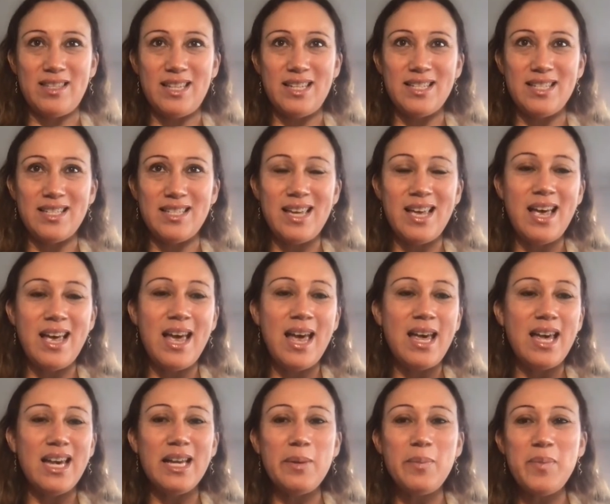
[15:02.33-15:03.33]
disease.
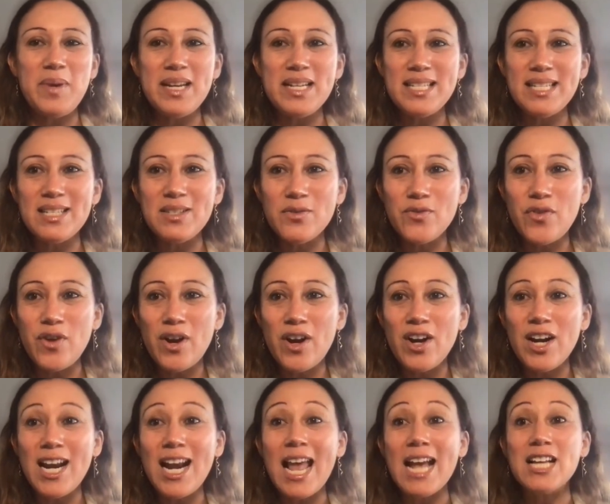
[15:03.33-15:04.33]
It means it's
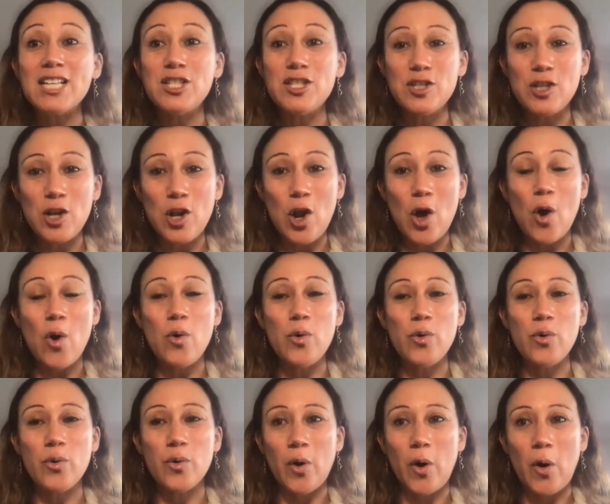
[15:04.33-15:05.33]
very like
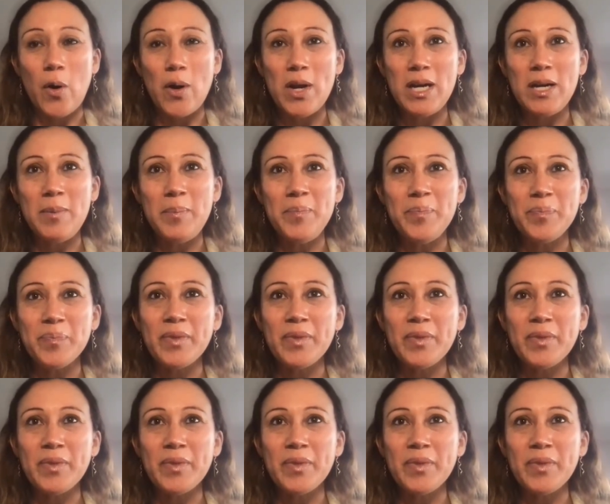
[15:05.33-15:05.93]
slow growing,